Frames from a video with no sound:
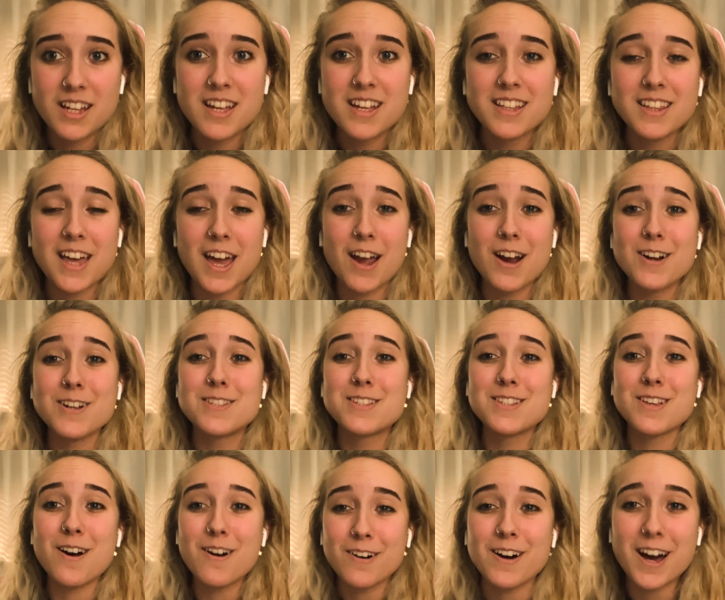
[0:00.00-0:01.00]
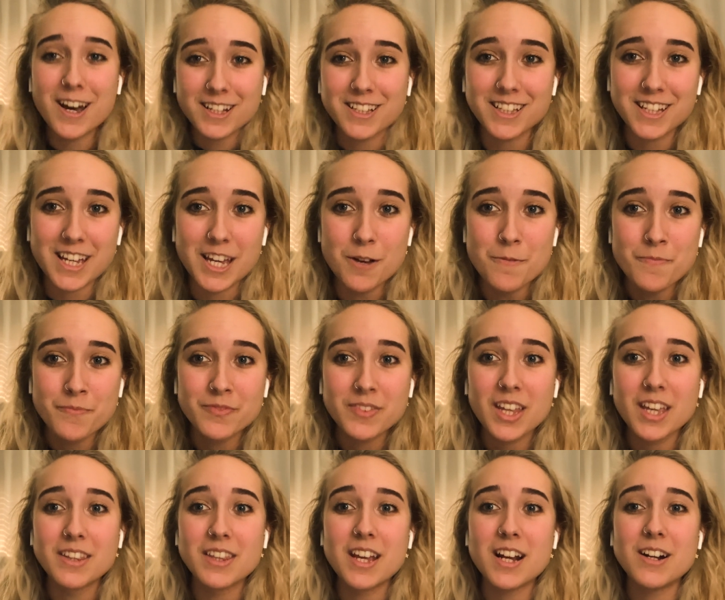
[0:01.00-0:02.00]
They are so ugly,
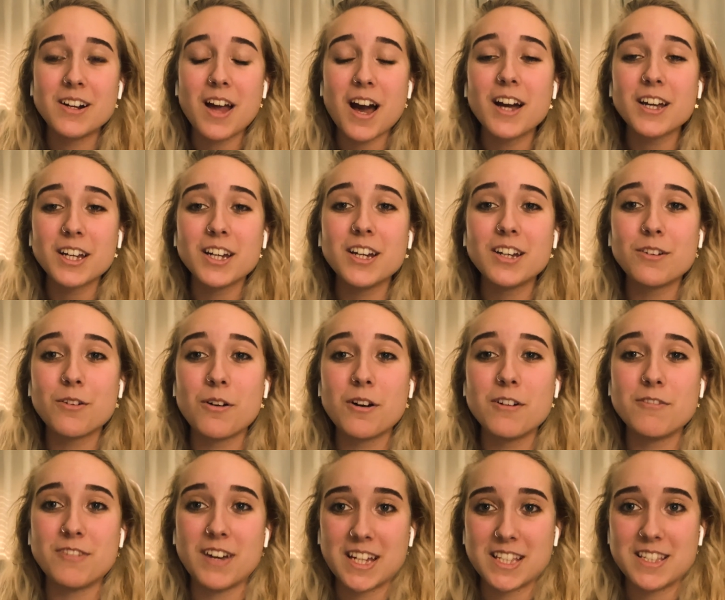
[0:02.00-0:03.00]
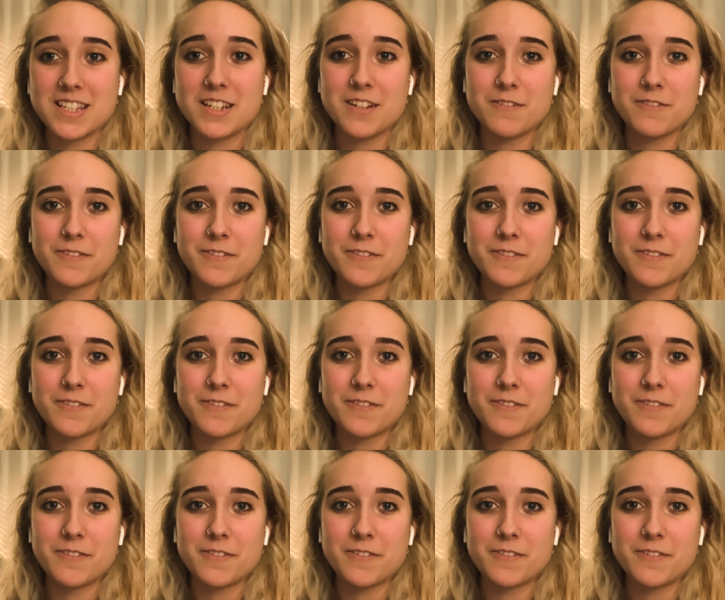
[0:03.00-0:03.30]
and they are not good or effective.